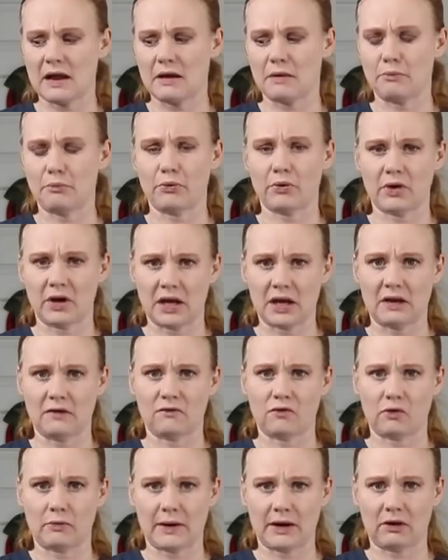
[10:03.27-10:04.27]
am
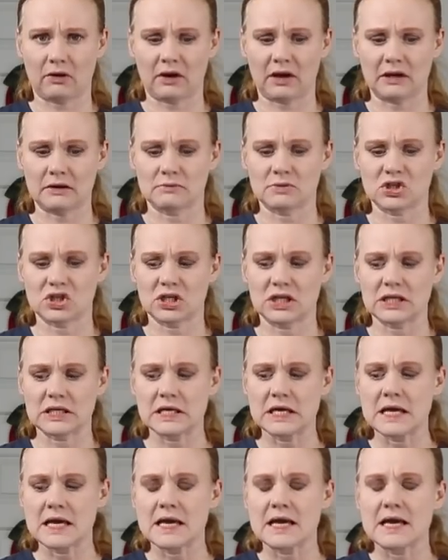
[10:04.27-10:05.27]
printing for my Cricut machine.